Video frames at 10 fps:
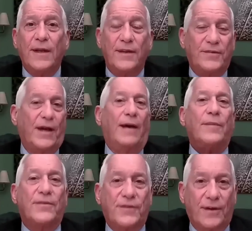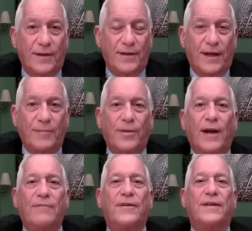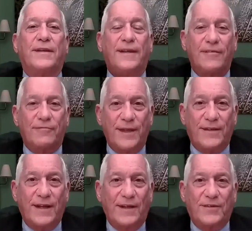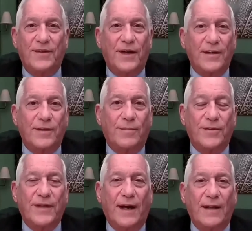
you say, I'm going to start a nonprofit. Give me tax-deductible dollars.